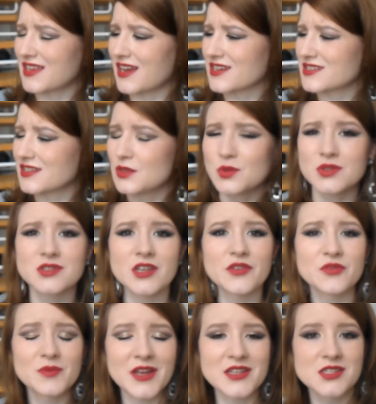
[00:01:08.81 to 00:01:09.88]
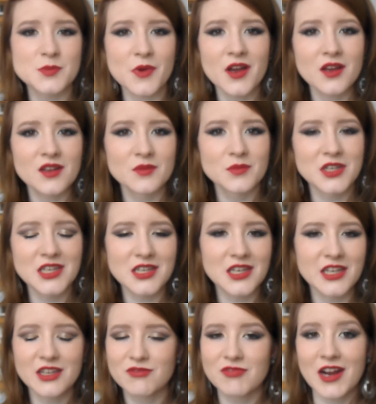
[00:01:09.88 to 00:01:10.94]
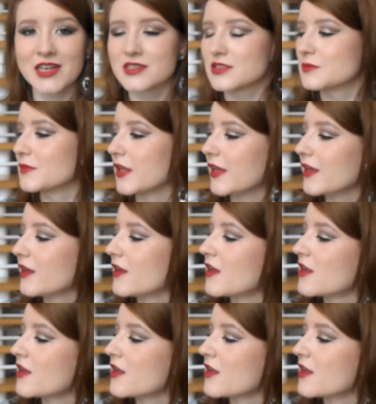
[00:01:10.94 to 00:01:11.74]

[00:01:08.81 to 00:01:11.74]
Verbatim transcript: actually also from NSpa, completely randomly.